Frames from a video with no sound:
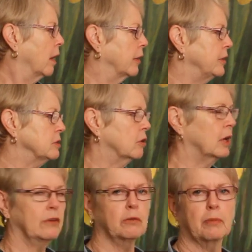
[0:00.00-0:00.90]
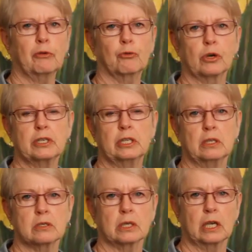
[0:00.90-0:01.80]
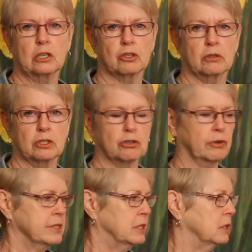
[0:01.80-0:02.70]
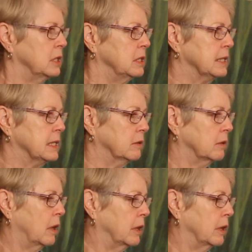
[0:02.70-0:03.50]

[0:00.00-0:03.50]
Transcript: These are 11 by 14s in case you're interested, these little